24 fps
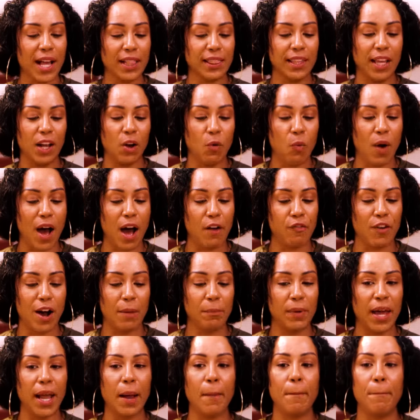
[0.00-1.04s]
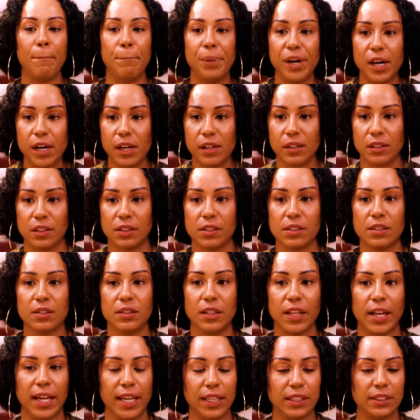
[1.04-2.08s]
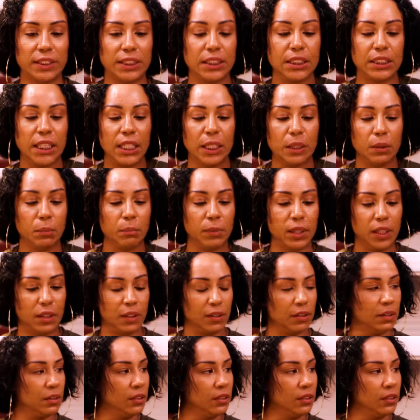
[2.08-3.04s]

I think waffle, I'm like butter, like cinnamon,